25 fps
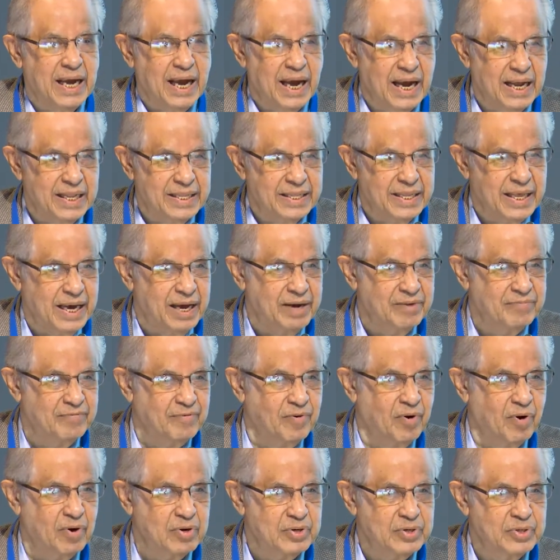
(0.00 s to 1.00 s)
and
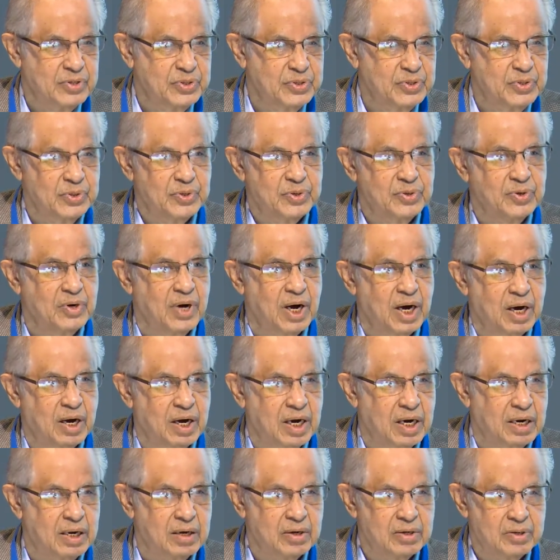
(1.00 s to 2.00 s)
therefore to,
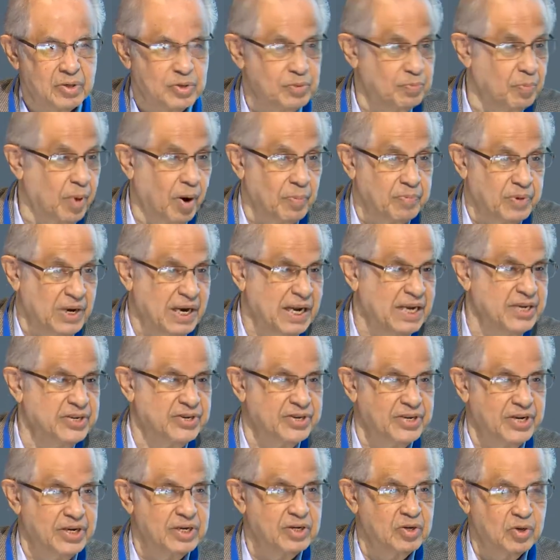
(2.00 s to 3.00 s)
uh, to
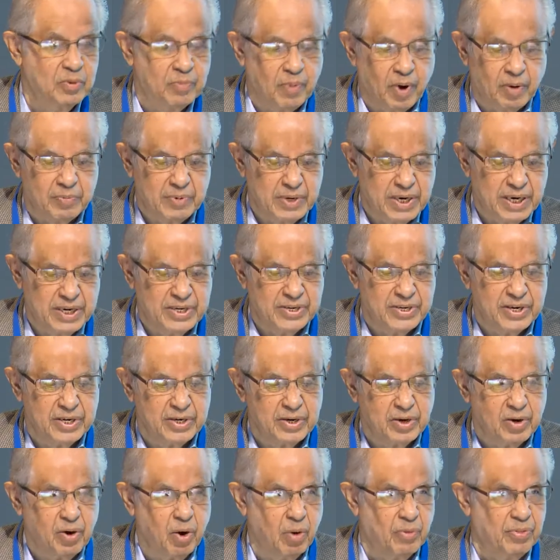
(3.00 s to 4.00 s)
population to population
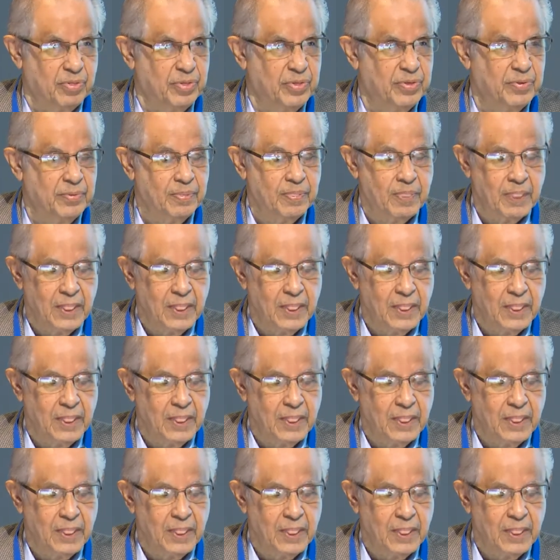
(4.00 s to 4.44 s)
growth.